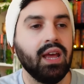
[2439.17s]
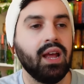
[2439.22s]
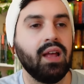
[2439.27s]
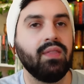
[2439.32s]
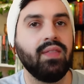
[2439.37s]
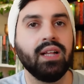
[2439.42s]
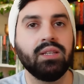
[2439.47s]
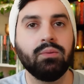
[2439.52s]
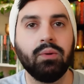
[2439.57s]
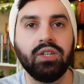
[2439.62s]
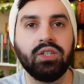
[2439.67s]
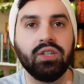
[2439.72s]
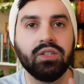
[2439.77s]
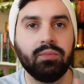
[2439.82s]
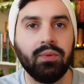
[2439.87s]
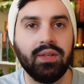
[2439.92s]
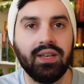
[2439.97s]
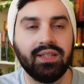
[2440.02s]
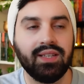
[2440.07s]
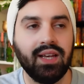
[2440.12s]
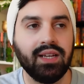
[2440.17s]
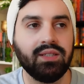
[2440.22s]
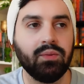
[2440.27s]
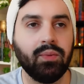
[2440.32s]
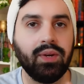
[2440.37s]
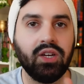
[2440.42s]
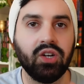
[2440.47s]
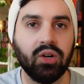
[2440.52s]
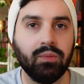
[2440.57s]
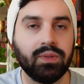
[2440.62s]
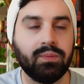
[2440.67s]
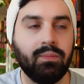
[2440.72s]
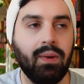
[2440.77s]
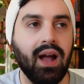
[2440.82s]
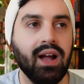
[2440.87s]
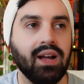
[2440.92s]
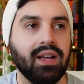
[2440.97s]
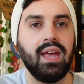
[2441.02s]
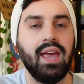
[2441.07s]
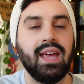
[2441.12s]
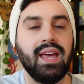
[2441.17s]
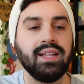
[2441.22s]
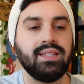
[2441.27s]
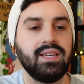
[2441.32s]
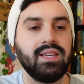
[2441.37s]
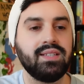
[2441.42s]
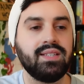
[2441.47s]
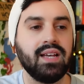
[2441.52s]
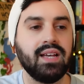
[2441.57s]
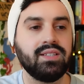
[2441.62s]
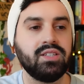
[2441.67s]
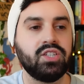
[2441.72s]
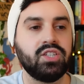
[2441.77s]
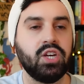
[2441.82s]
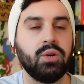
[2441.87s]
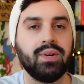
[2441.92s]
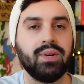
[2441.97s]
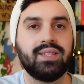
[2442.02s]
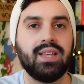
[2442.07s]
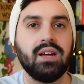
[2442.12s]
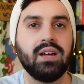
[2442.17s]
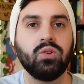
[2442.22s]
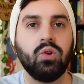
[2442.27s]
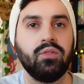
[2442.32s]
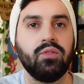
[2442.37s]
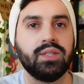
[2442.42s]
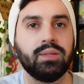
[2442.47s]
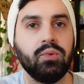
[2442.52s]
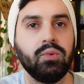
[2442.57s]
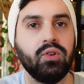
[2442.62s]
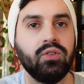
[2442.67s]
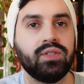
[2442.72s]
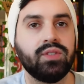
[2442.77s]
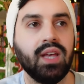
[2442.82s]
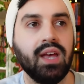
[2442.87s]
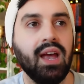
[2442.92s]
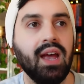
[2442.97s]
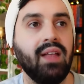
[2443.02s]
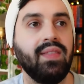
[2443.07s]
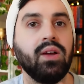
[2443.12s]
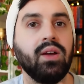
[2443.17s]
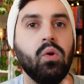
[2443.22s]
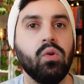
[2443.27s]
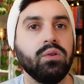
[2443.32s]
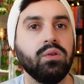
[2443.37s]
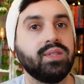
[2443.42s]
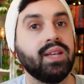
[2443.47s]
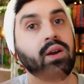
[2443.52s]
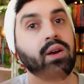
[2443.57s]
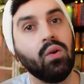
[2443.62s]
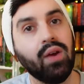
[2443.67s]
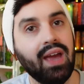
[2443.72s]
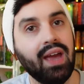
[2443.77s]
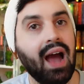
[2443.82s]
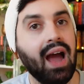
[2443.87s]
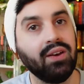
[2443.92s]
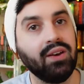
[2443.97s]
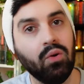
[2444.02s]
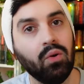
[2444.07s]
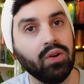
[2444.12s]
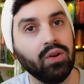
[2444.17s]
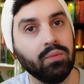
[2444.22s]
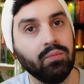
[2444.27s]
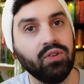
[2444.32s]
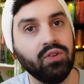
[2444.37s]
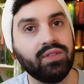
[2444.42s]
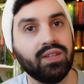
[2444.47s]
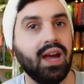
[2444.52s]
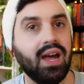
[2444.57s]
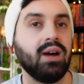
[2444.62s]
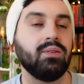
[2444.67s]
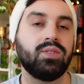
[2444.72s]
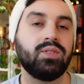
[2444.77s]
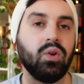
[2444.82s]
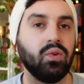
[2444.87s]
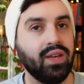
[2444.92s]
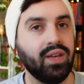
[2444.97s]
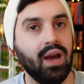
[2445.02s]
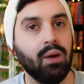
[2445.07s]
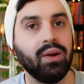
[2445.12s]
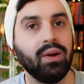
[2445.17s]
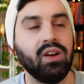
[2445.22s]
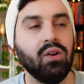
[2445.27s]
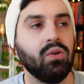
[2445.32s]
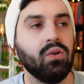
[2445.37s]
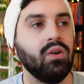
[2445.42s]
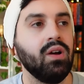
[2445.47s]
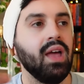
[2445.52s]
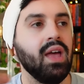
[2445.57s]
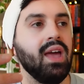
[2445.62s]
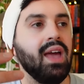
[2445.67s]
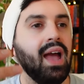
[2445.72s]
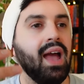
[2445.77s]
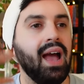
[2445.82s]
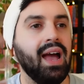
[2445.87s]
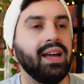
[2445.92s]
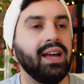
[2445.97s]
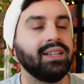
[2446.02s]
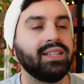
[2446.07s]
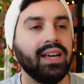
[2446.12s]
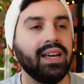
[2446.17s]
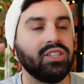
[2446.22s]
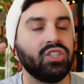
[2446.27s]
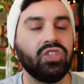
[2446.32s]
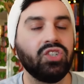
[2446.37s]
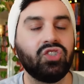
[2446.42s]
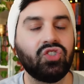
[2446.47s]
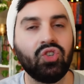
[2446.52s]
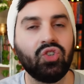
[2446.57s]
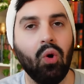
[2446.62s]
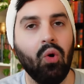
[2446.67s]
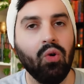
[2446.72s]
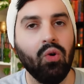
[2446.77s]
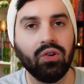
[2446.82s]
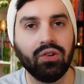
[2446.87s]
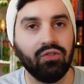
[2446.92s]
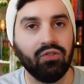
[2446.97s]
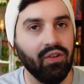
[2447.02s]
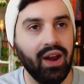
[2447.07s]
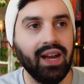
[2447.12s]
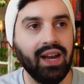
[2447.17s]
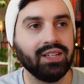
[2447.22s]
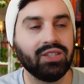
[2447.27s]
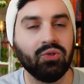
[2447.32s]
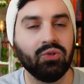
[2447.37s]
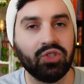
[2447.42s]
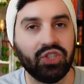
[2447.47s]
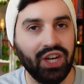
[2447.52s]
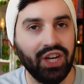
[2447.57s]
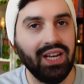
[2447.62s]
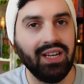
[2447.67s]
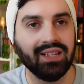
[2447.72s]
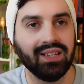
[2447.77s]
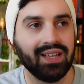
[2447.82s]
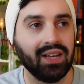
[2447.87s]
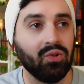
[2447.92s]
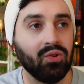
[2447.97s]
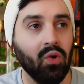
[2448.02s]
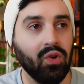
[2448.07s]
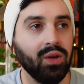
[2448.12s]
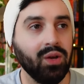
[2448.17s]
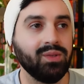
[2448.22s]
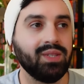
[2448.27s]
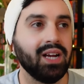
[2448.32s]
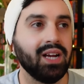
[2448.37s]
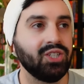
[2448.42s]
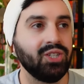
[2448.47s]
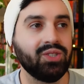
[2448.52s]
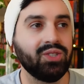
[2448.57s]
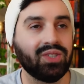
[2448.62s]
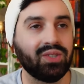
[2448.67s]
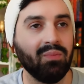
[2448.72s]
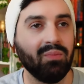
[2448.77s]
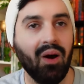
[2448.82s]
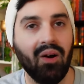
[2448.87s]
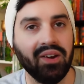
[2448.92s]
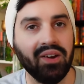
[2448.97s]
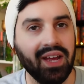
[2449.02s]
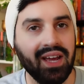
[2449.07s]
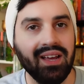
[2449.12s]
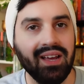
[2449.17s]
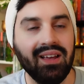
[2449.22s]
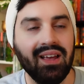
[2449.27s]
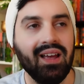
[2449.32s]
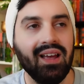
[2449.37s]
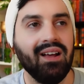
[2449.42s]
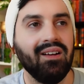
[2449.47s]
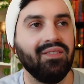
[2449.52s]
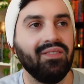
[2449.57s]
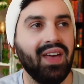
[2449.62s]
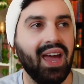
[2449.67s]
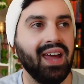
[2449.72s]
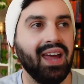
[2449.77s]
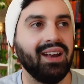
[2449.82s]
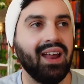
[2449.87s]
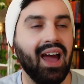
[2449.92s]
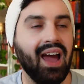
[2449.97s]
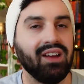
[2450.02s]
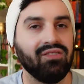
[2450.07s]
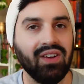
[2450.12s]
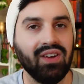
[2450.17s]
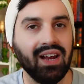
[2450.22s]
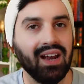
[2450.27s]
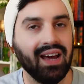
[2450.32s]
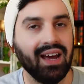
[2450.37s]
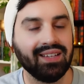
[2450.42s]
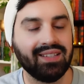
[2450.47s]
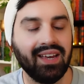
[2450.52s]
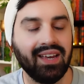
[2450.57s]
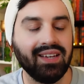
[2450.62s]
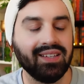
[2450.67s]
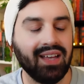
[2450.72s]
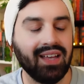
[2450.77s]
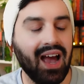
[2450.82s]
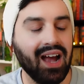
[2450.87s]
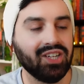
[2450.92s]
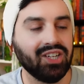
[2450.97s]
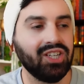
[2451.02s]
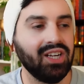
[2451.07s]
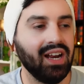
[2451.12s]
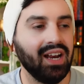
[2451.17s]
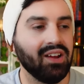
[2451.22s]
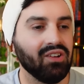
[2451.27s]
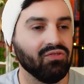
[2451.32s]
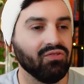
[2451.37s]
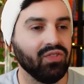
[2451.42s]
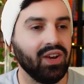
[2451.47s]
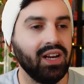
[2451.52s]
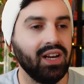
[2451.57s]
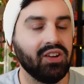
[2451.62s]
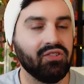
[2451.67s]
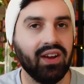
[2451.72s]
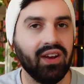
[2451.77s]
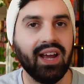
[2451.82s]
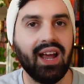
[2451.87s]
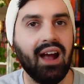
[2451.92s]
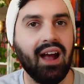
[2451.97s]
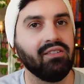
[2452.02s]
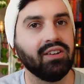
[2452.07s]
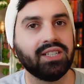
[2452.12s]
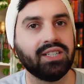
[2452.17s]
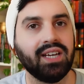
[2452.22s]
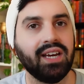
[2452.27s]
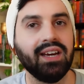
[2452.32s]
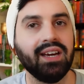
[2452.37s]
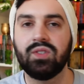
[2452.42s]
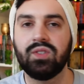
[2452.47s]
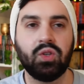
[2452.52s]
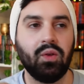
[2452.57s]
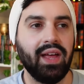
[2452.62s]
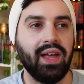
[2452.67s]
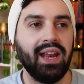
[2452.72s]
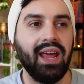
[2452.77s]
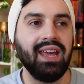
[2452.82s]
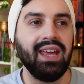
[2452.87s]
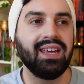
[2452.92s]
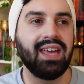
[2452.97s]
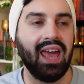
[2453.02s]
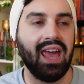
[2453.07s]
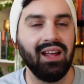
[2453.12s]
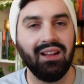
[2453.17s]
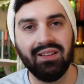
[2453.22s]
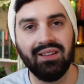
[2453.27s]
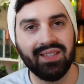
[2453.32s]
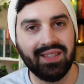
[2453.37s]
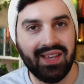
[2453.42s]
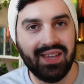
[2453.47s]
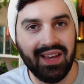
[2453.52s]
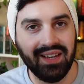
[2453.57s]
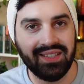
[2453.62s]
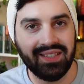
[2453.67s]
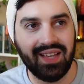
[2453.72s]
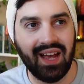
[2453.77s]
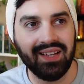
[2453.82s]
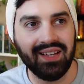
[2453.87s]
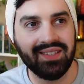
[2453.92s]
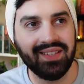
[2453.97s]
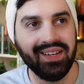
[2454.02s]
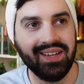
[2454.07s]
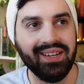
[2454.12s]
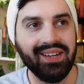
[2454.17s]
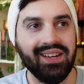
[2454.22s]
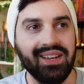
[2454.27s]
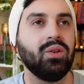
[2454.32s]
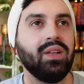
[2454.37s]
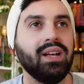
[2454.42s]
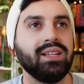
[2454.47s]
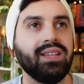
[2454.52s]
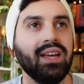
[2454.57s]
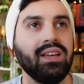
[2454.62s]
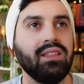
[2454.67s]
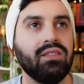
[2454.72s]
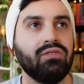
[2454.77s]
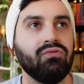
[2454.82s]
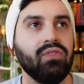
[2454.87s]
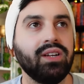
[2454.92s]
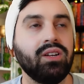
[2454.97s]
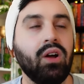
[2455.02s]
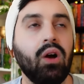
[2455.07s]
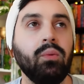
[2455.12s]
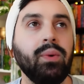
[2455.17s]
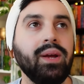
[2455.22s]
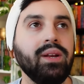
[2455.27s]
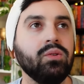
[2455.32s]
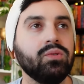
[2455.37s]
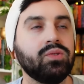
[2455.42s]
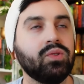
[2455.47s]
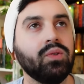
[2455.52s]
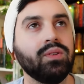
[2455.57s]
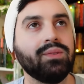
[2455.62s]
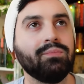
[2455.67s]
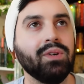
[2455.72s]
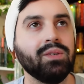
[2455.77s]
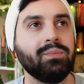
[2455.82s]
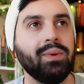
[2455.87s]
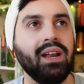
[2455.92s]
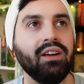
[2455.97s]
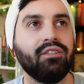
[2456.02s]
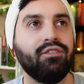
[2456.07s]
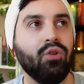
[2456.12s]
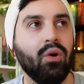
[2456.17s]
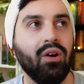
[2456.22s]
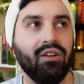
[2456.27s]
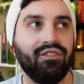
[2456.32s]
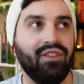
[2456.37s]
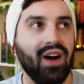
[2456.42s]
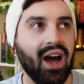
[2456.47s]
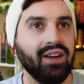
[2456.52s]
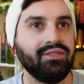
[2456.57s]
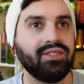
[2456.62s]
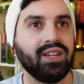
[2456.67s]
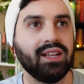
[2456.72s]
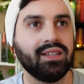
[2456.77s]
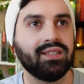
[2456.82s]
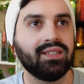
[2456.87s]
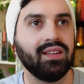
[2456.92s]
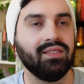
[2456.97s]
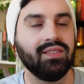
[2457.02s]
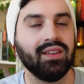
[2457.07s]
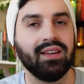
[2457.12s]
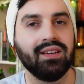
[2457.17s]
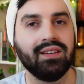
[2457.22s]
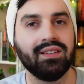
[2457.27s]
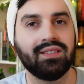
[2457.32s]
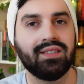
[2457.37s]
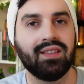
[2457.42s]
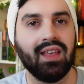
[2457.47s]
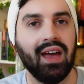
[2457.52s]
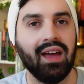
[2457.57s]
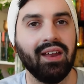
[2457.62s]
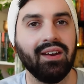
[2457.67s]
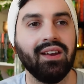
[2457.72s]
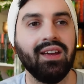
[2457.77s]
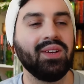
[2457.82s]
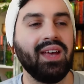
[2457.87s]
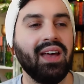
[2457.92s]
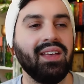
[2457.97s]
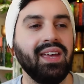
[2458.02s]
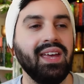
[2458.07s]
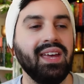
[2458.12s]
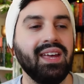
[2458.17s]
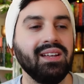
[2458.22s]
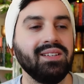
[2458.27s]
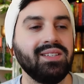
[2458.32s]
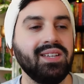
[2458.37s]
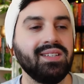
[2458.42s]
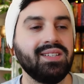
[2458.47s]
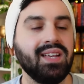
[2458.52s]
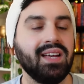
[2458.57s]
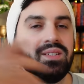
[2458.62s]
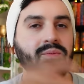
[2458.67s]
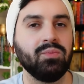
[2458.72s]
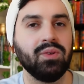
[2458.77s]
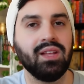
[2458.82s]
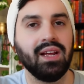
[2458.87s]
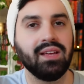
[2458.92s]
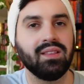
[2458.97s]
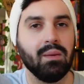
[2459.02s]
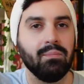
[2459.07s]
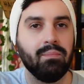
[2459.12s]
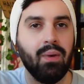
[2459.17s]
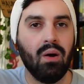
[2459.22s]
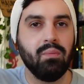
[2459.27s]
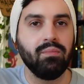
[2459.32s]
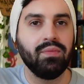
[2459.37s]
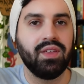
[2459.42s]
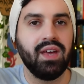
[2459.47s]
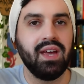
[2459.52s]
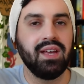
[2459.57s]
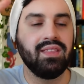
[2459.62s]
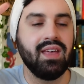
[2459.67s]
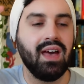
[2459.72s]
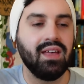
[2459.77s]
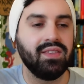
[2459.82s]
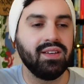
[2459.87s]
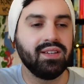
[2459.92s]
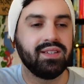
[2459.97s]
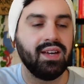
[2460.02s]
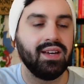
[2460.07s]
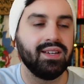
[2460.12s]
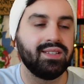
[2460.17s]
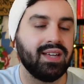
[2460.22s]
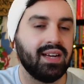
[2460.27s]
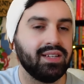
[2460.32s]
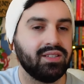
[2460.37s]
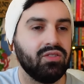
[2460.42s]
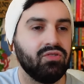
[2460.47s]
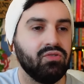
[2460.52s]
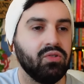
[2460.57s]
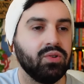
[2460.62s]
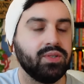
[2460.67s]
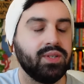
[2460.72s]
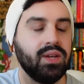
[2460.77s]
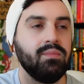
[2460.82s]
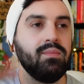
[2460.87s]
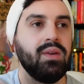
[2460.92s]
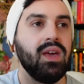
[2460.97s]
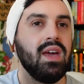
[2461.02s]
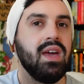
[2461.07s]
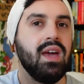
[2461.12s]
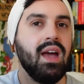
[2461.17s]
And that's what he does with the assassin when he comes back. He gets the assassin to exact all of his moves, and then Goku's like, okay, I know all your moves now, so here we go. And it's just so great, it's so genius. Like Goku is actually smarter than I realized. Like he's actually like a really great character. So then he kills the assassin. So that's like three. Oh wait, no, so there must be like four or five deaths in this then. So yeah, he kills the assassin with like the bomb thing that the assassin throws him.